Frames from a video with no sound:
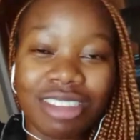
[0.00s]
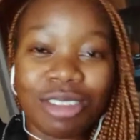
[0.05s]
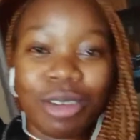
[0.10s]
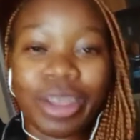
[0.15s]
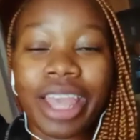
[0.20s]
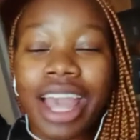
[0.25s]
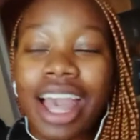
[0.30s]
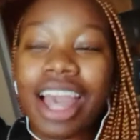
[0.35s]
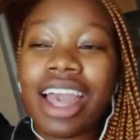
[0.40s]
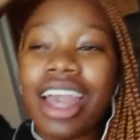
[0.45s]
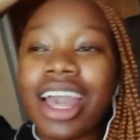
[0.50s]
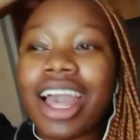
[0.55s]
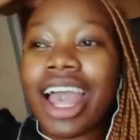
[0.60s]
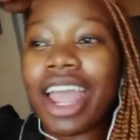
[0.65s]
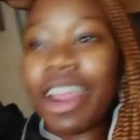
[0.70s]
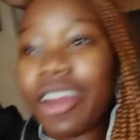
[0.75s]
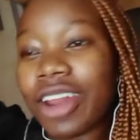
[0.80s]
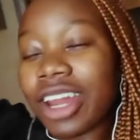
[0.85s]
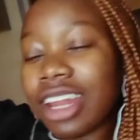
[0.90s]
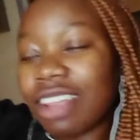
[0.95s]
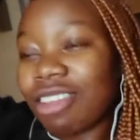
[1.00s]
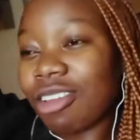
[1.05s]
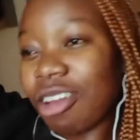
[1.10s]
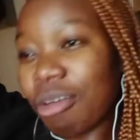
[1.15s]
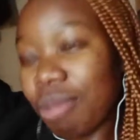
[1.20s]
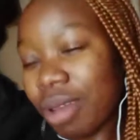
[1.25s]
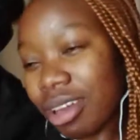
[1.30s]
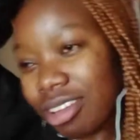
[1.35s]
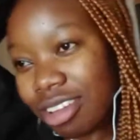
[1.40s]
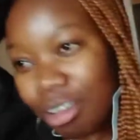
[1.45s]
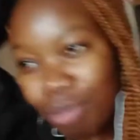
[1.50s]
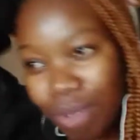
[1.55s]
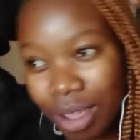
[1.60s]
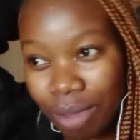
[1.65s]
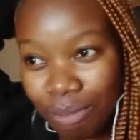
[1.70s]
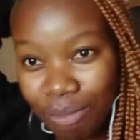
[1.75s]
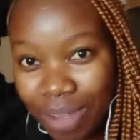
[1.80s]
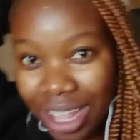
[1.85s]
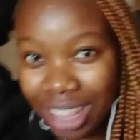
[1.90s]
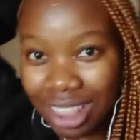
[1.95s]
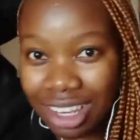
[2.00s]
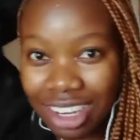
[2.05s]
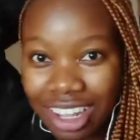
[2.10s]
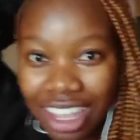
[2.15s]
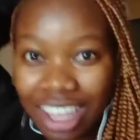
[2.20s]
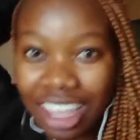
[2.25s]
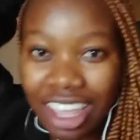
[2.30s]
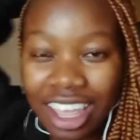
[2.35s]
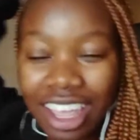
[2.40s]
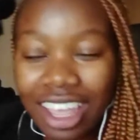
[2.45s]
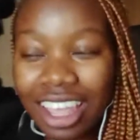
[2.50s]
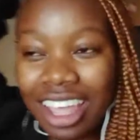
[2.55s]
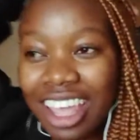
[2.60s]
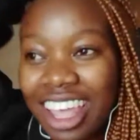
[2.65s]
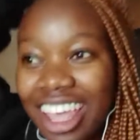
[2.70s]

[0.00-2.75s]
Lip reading: So yeah, I already celebrated my birthday.